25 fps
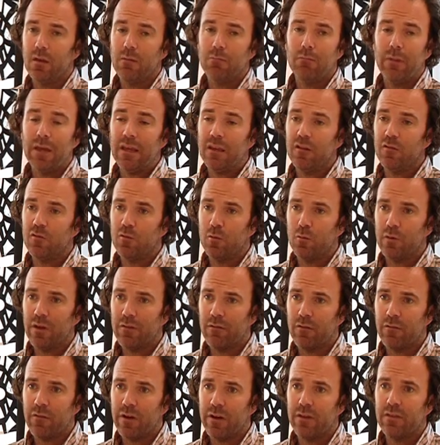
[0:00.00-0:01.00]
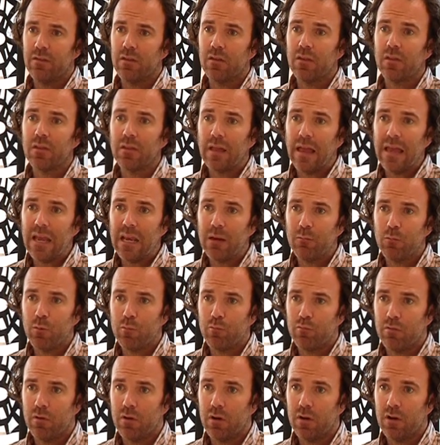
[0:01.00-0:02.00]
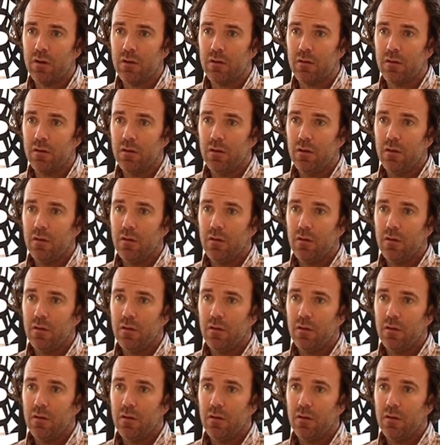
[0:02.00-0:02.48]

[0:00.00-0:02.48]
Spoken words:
making sure we have a very sustainable product.